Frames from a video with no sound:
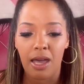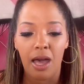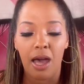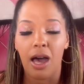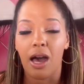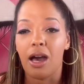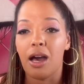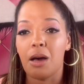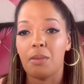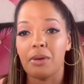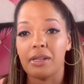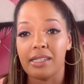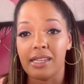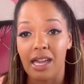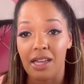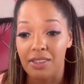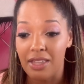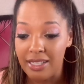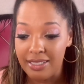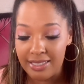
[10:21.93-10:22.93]
But yeah,
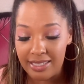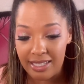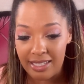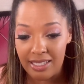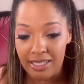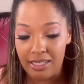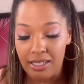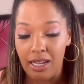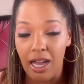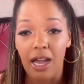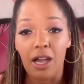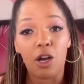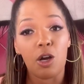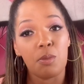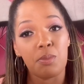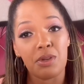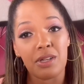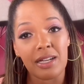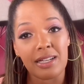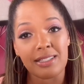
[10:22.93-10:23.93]
that's it. I hope you
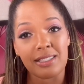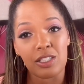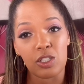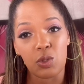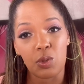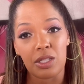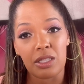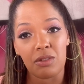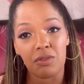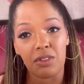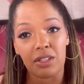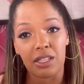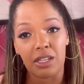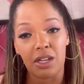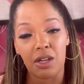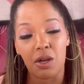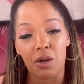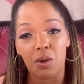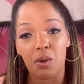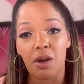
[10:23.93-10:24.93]
guys enjoyed the
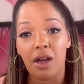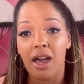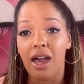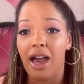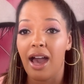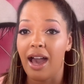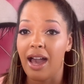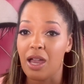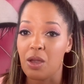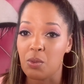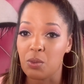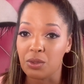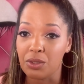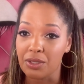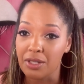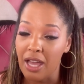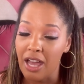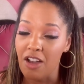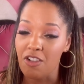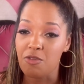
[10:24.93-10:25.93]
video. I will
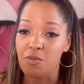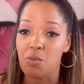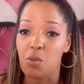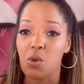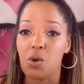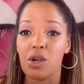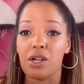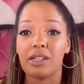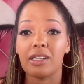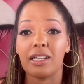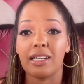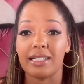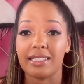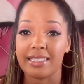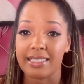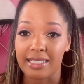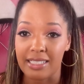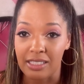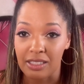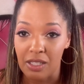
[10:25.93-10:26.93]
have more
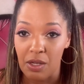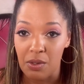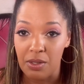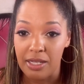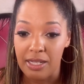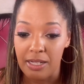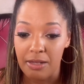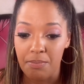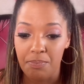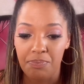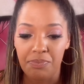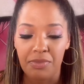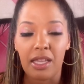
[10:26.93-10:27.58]
content loading.